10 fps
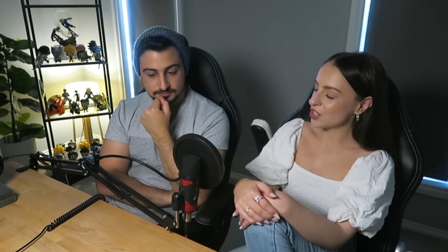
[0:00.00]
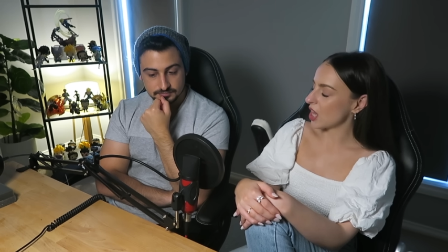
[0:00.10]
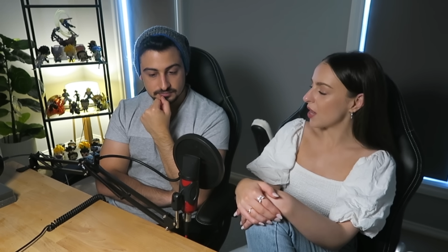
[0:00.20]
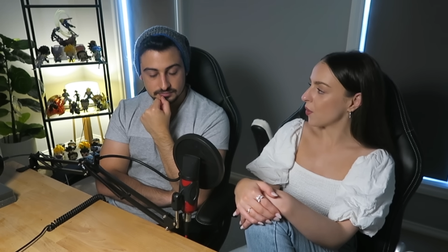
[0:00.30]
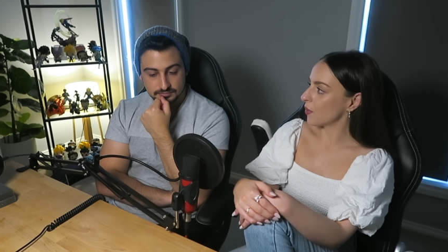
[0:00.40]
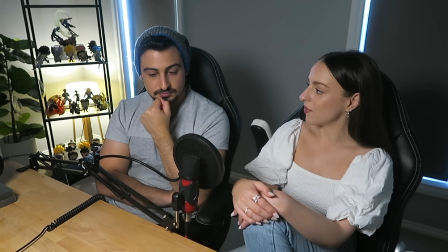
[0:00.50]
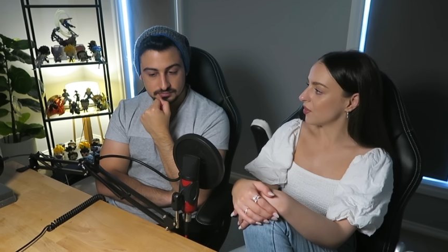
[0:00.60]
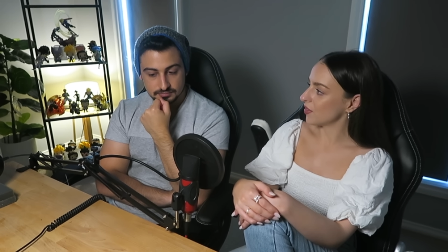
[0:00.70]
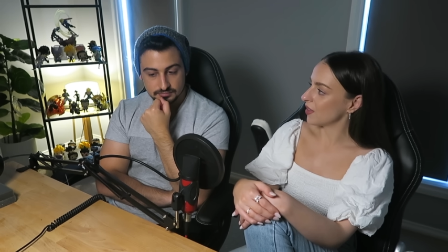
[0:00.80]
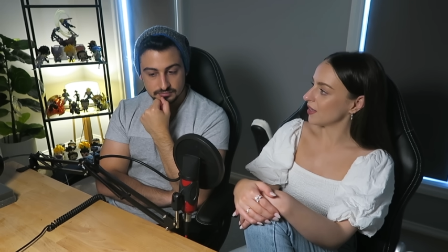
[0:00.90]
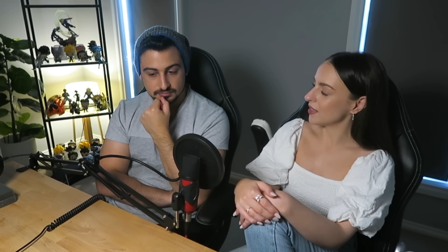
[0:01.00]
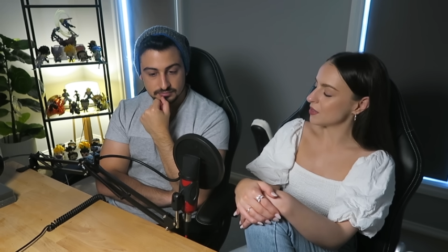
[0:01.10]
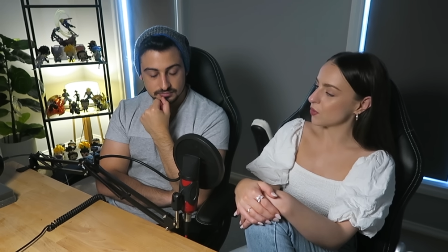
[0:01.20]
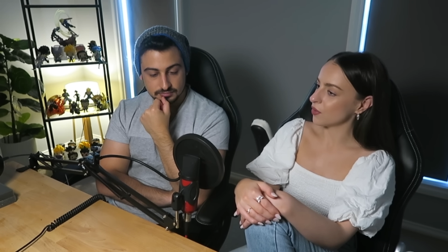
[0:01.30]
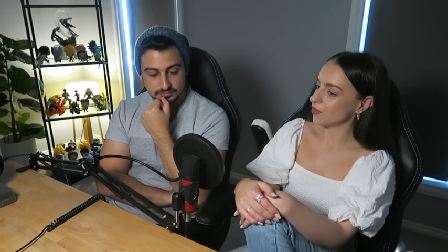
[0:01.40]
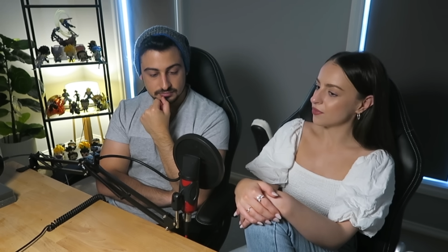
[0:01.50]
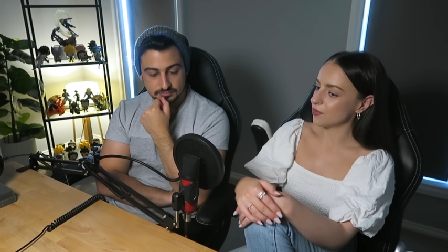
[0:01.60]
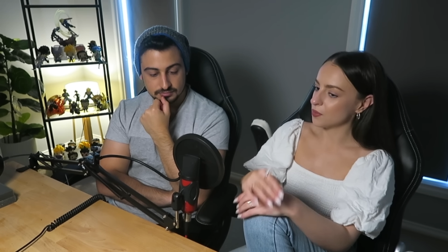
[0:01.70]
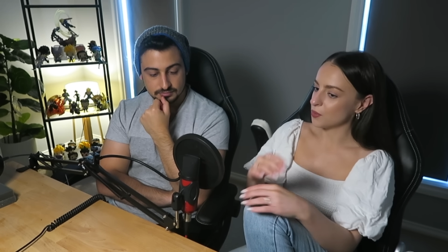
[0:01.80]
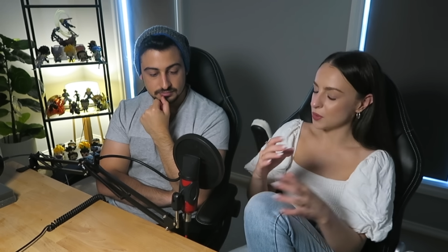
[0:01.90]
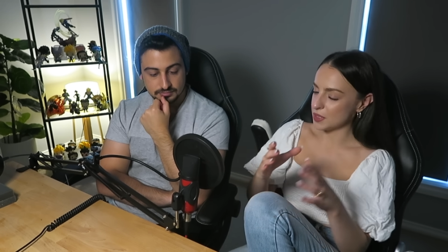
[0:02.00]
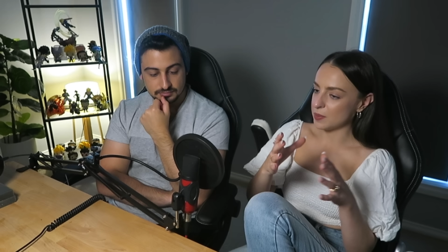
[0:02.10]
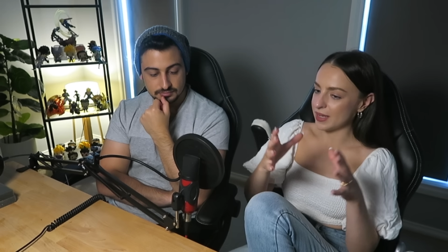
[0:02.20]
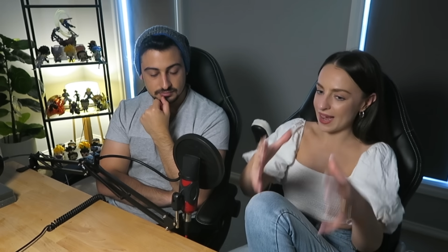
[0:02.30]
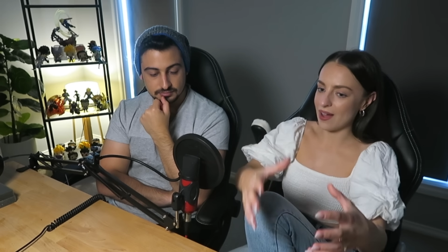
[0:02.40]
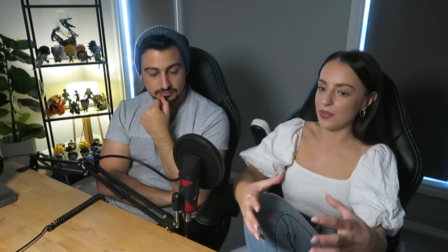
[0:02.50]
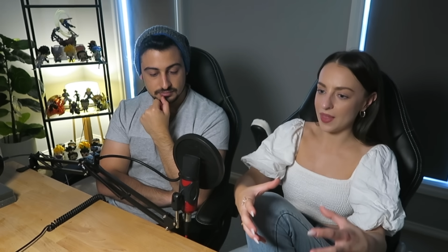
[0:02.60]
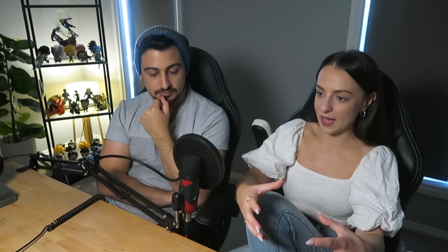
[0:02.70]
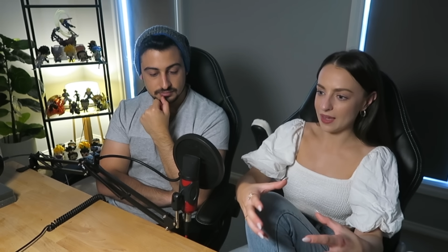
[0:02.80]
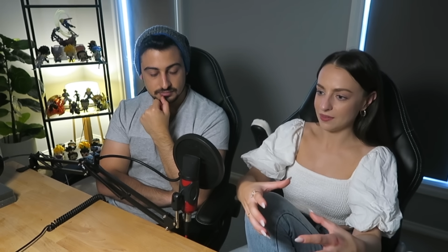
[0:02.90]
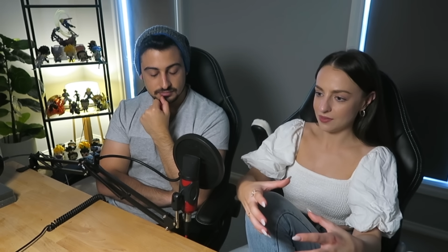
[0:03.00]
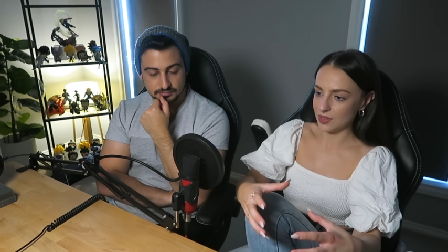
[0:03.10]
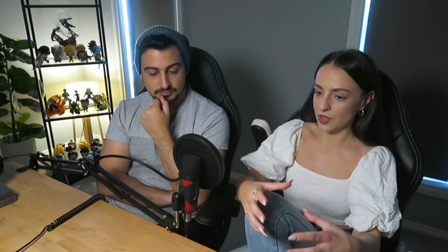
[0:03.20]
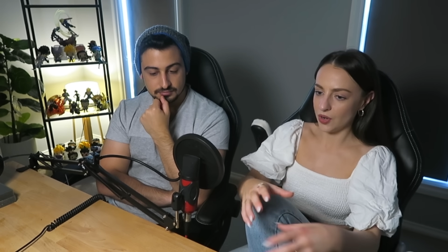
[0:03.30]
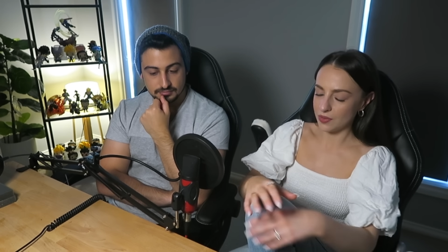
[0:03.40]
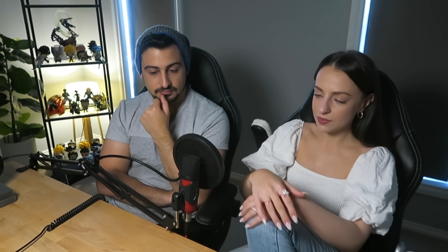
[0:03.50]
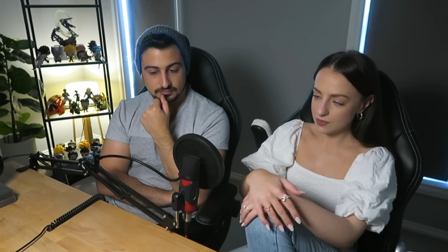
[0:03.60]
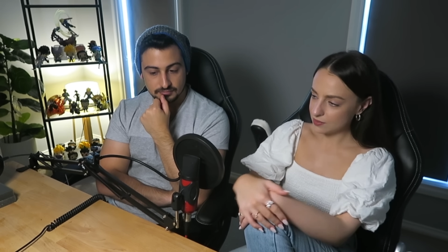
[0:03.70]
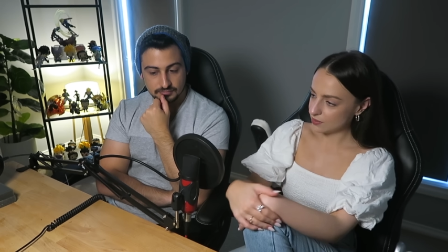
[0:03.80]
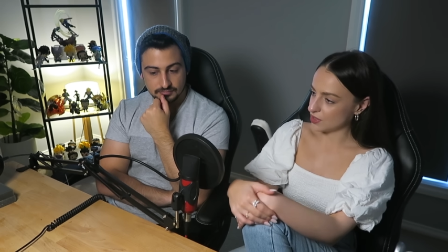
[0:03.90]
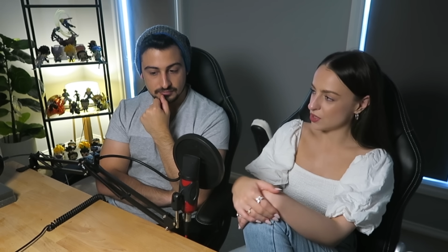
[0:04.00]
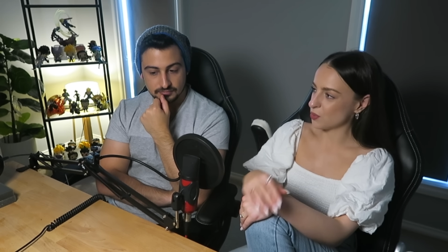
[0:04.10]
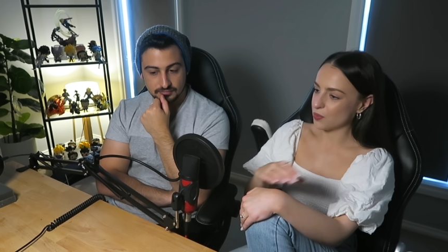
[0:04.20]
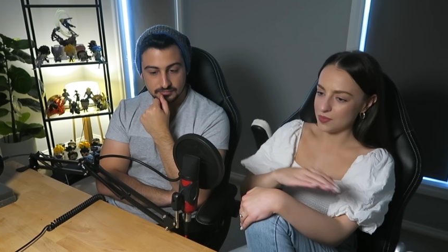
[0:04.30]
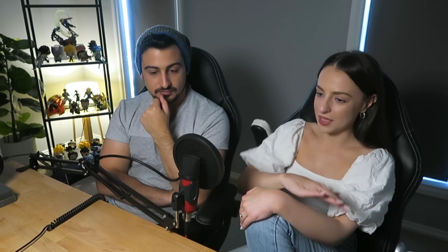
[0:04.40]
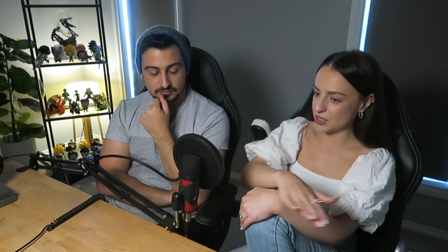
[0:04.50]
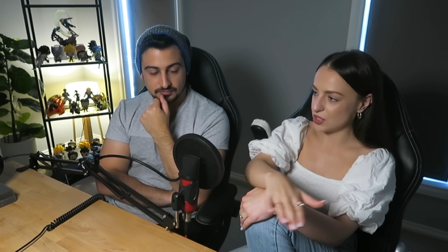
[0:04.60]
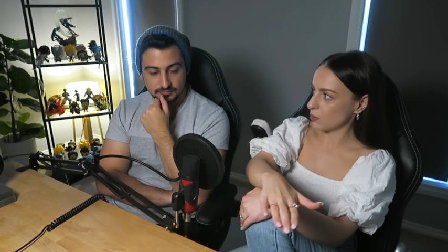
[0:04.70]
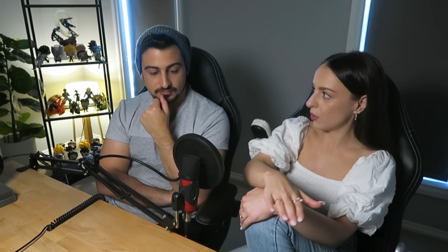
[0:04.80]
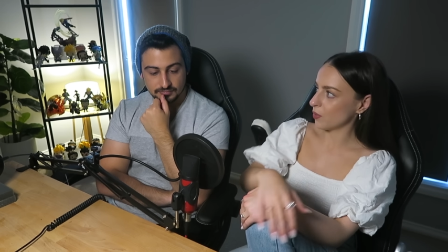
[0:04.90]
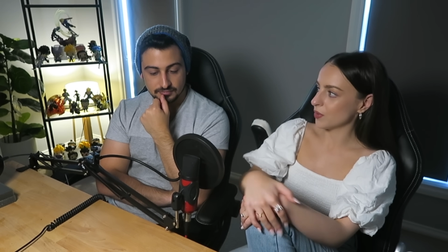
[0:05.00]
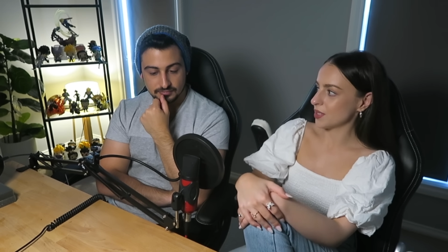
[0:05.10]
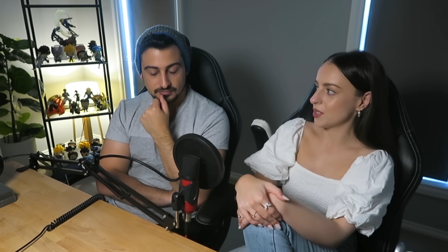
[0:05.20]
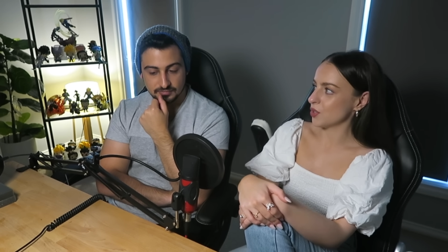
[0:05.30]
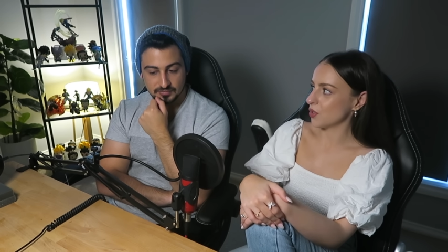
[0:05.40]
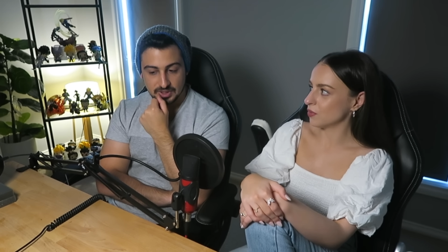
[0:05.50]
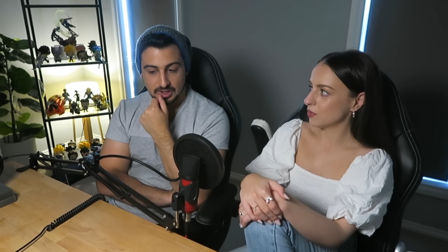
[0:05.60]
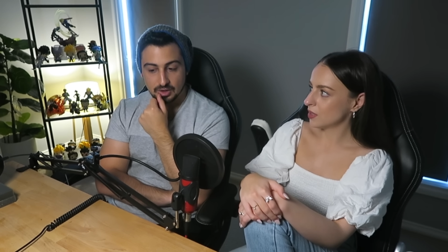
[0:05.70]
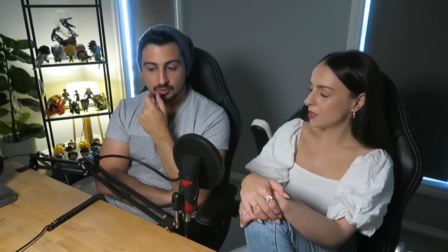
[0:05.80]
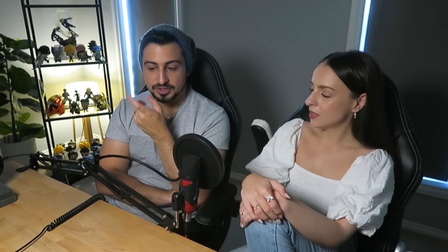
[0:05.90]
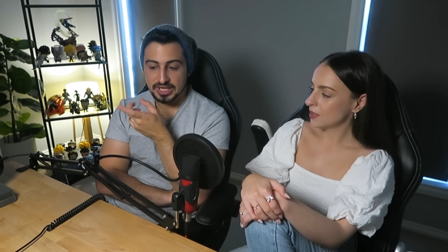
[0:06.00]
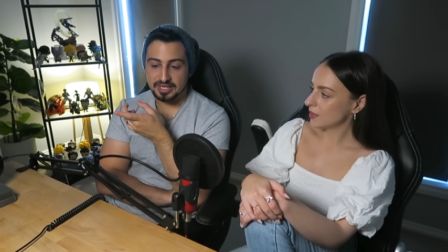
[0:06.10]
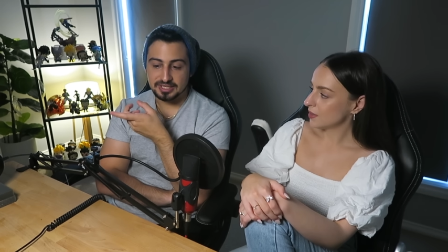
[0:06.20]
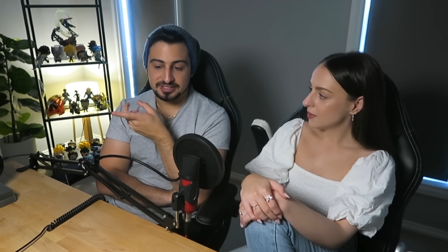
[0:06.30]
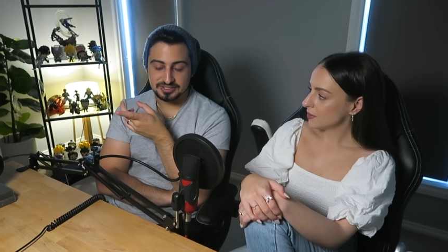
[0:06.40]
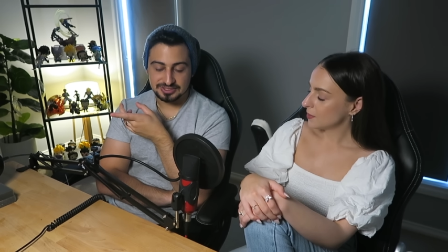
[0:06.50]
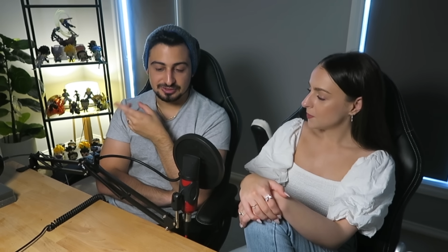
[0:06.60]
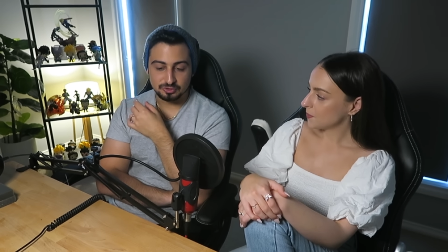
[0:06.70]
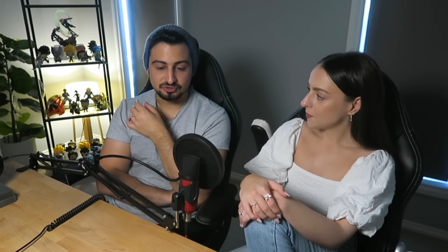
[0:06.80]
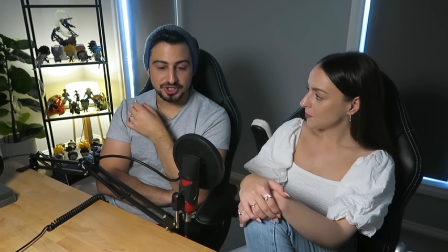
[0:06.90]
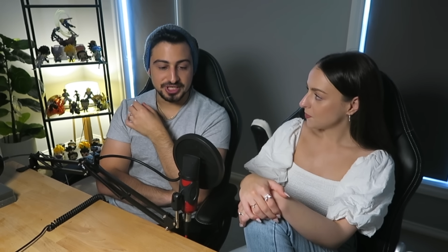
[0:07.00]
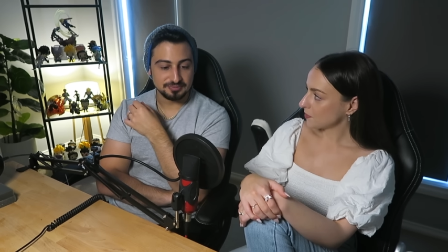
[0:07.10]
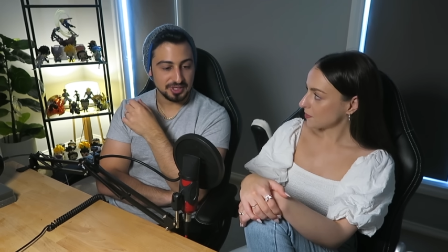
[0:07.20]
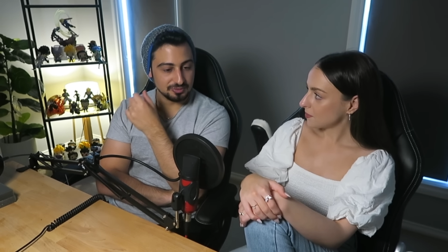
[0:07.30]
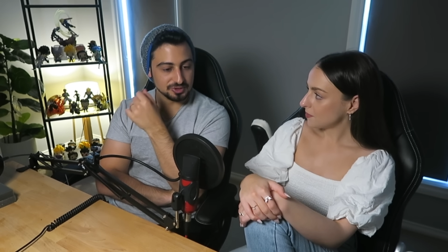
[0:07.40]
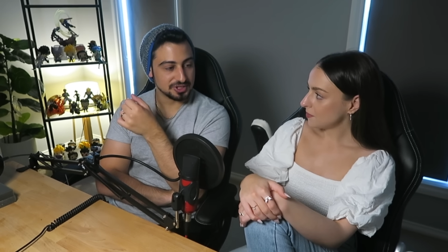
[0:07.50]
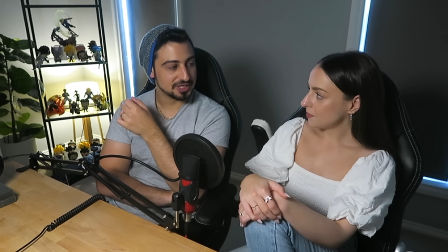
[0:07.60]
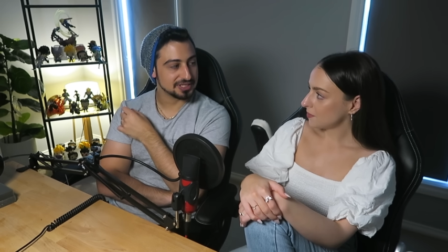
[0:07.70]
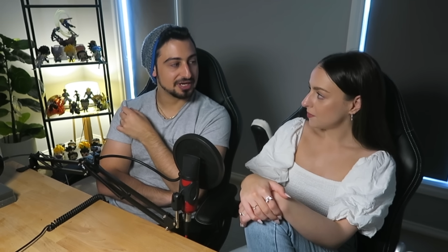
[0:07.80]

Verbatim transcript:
Speaker 1: shadow and everything. He sort of wants to be out there, you know? He just that's just what he wants to do.
Speaker 2: Well, yeah, in his little dream, he was like the